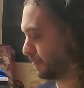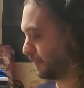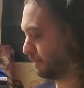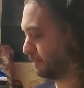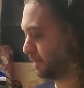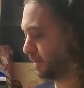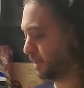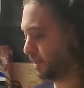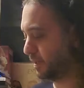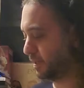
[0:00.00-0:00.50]

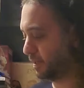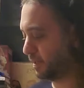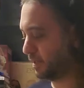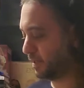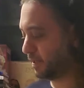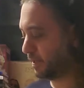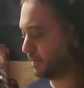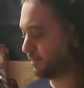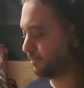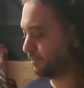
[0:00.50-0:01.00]
But
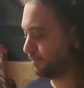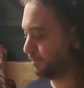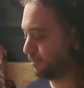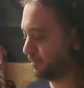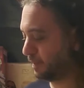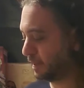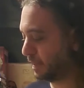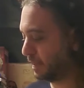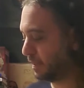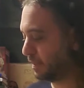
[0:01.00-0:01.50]

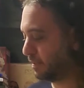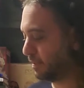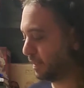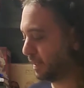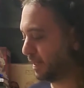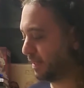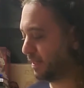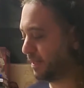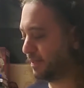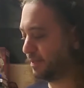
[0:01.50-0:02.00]

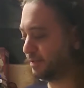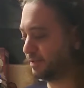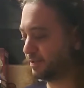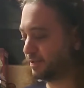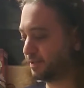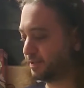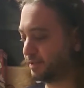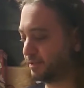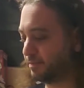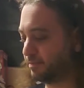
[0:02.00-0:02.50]

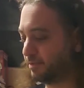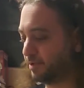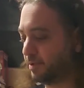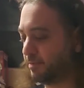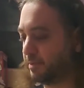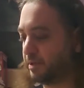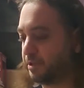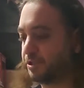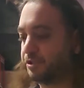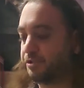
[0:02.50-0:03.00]
Hades pretty
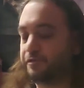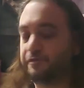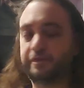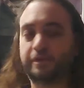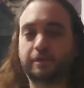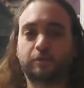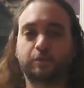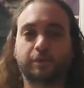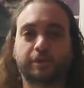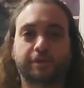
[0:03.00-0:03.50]
much is
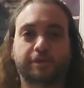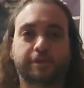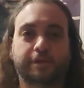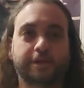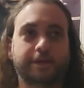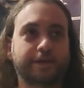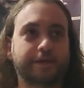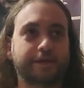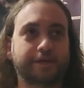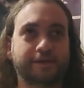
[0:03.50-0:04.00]
filled with
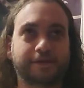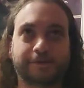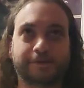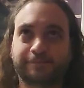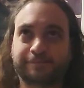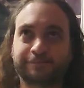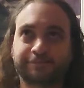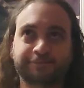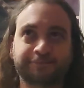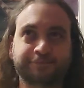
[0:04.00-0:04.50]
like,
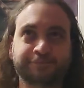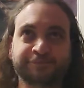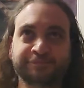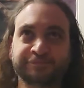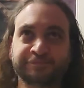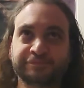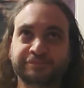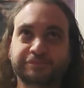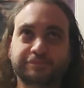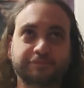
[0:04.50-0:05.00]

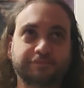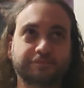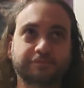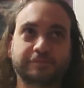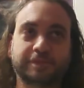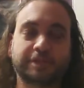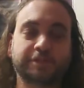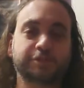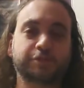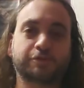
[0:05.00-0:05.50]
it's